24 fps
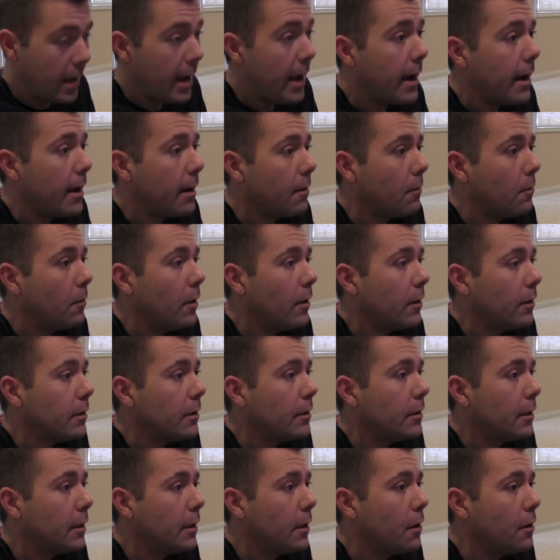Yeah,
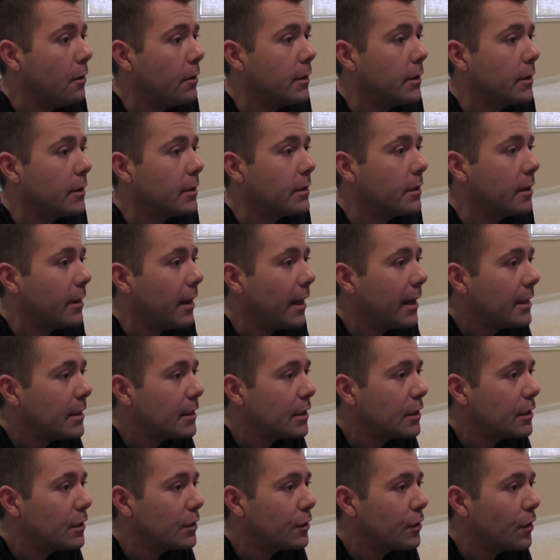well, you know, your
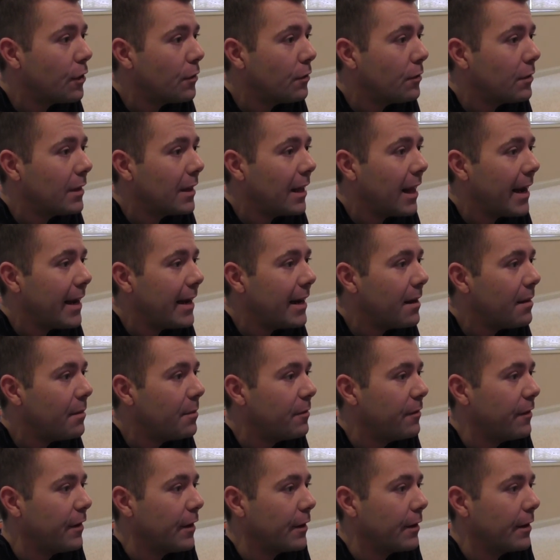selections don't light
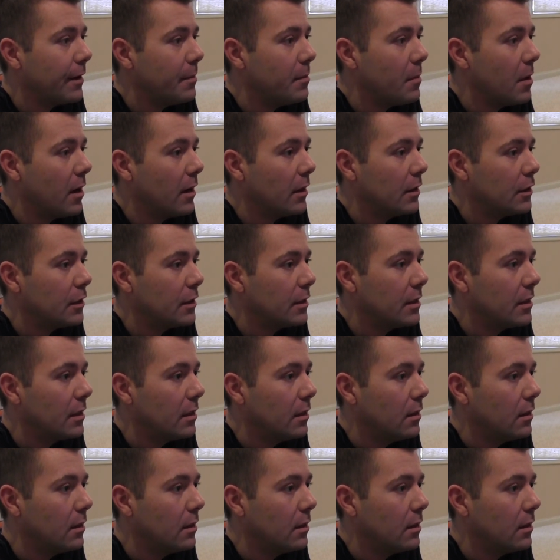up very much.